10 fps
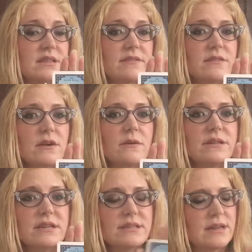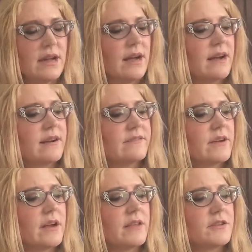even though it doesn't have
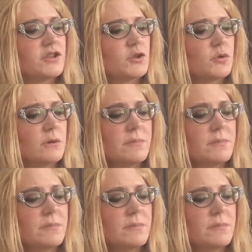uh, the jewel.